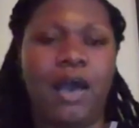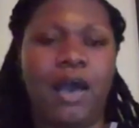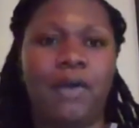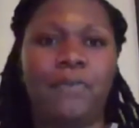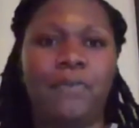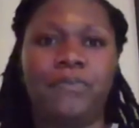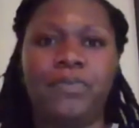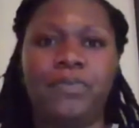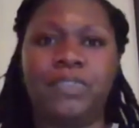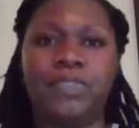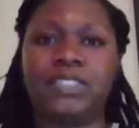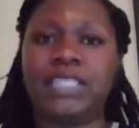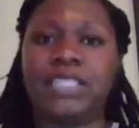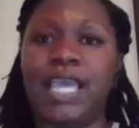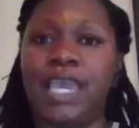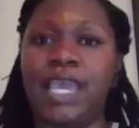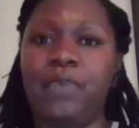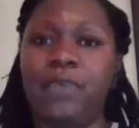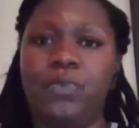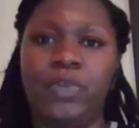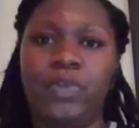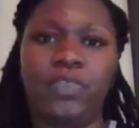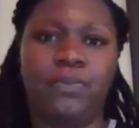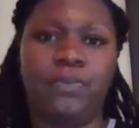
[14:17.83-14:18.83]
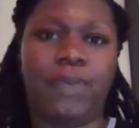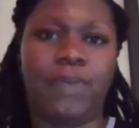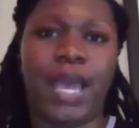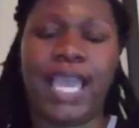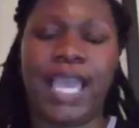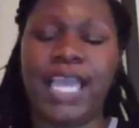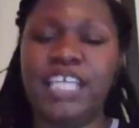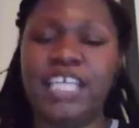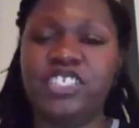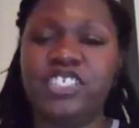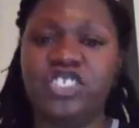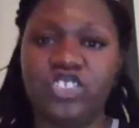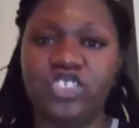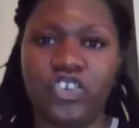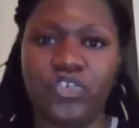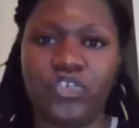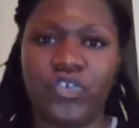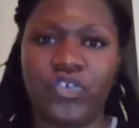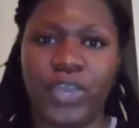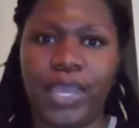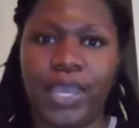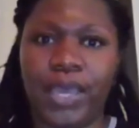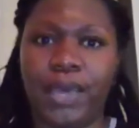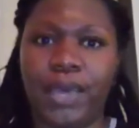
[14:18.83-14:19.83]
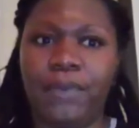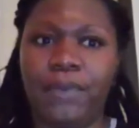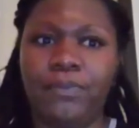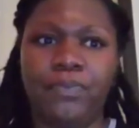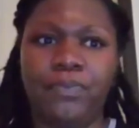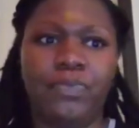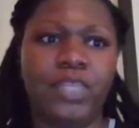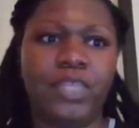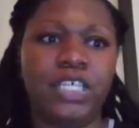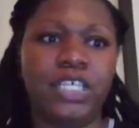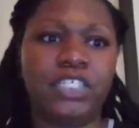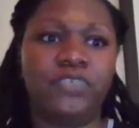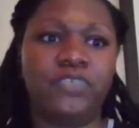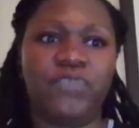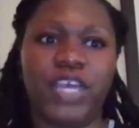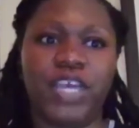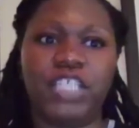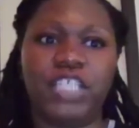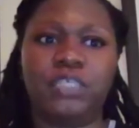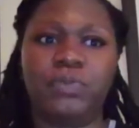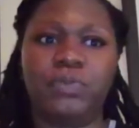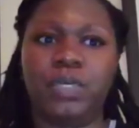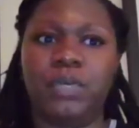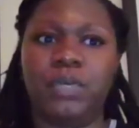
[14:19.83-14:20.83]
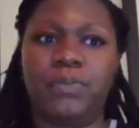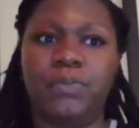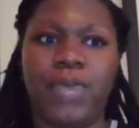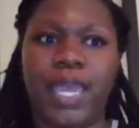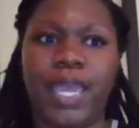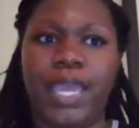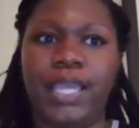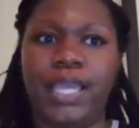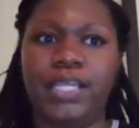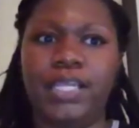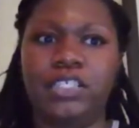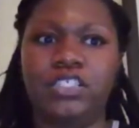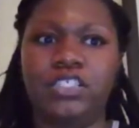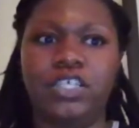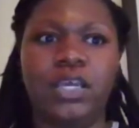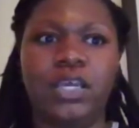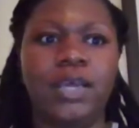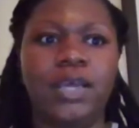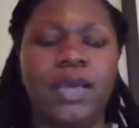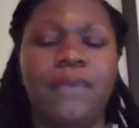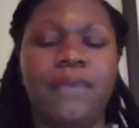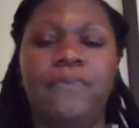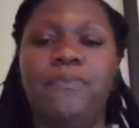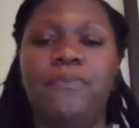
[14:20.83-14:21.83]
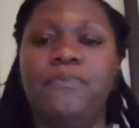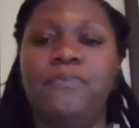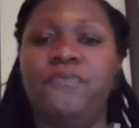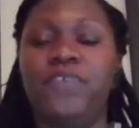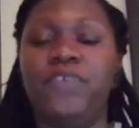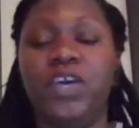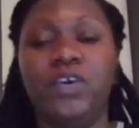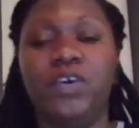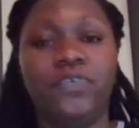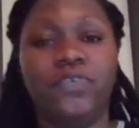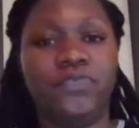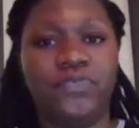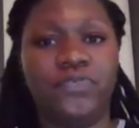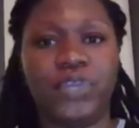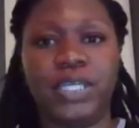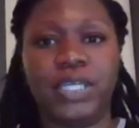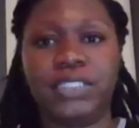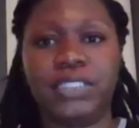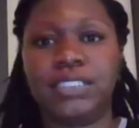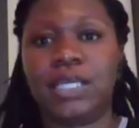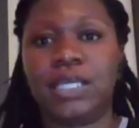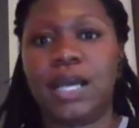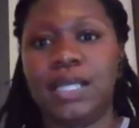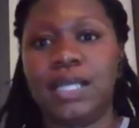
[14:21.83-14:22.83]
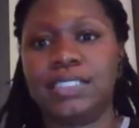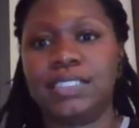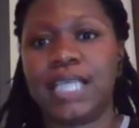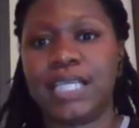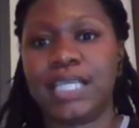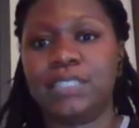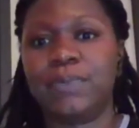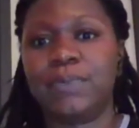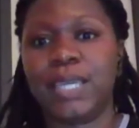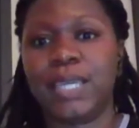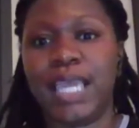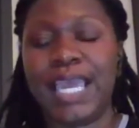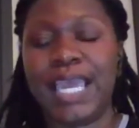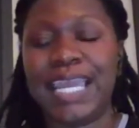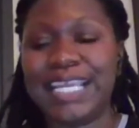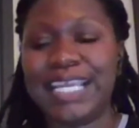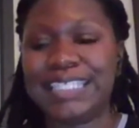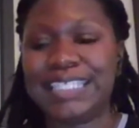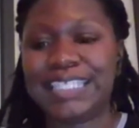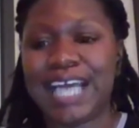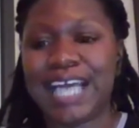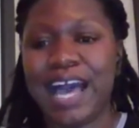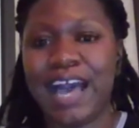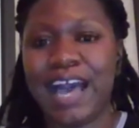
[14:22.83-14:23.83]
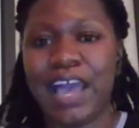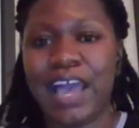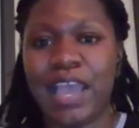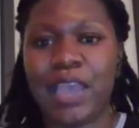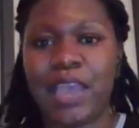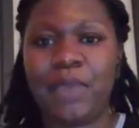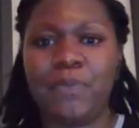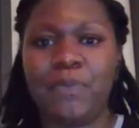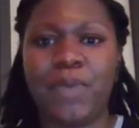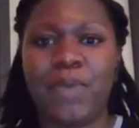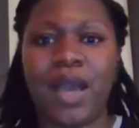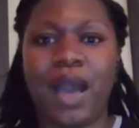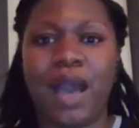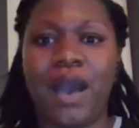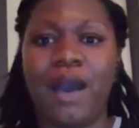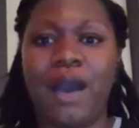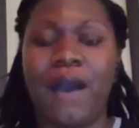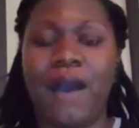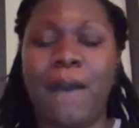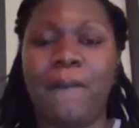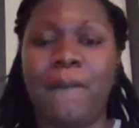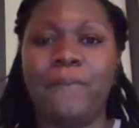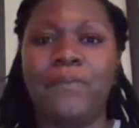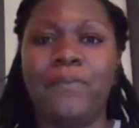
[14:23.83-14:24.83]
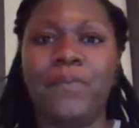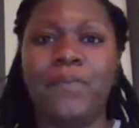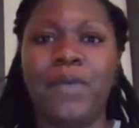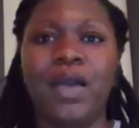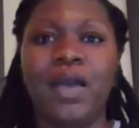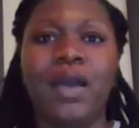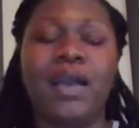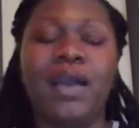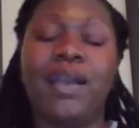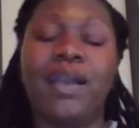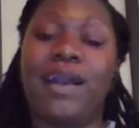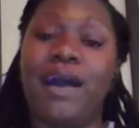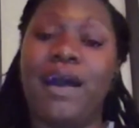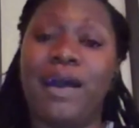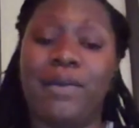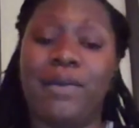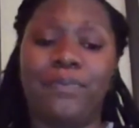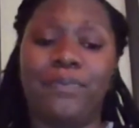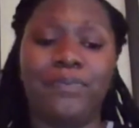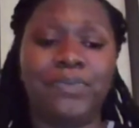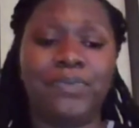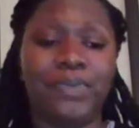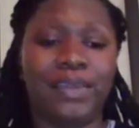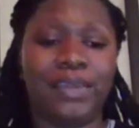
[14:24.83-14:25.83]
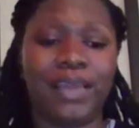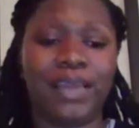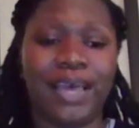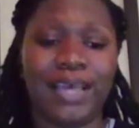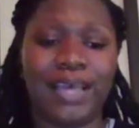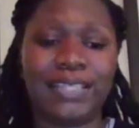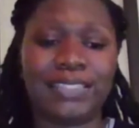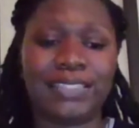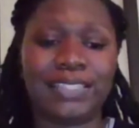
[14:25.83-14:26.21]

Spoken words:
Same with my Instagram, this Facebook page. Feel free to contact me anytime. God bless.